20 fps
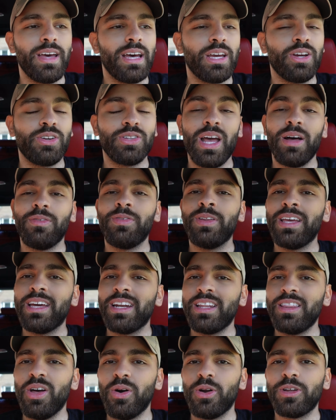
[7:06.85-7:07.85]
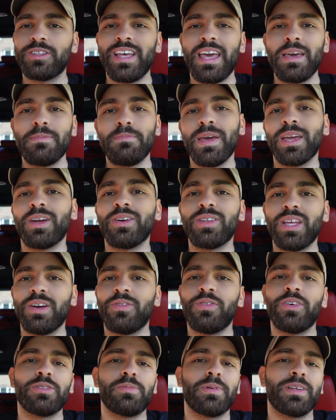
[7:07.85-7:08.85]
you're definitely going to notice a bigger
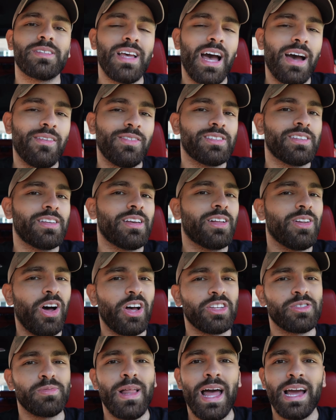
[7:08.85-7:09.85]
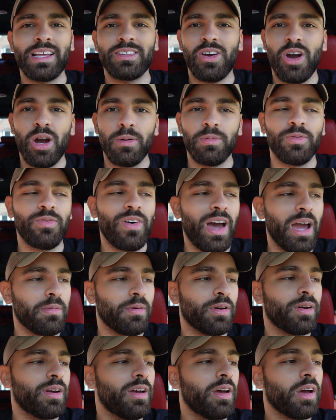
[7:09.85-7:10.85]
difference, because obviously gloss black to carbon
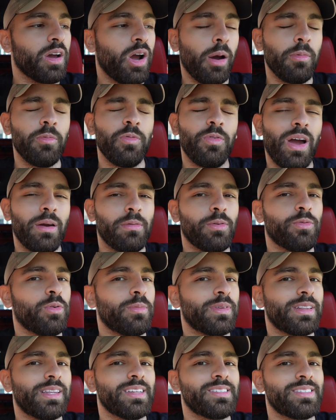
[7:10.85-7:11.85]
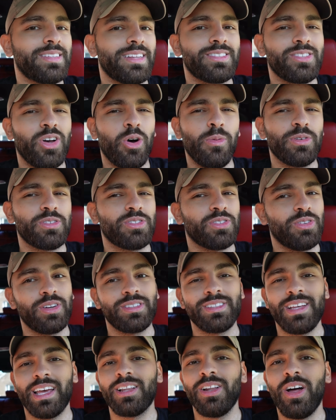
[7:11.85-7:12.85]
fiber from a distance almost
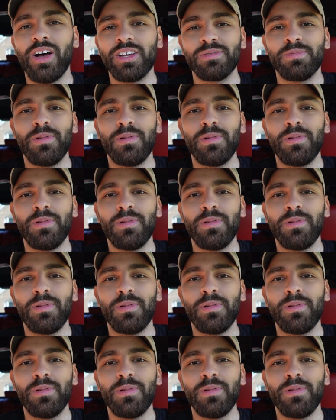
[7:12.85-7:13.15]
looks like gloss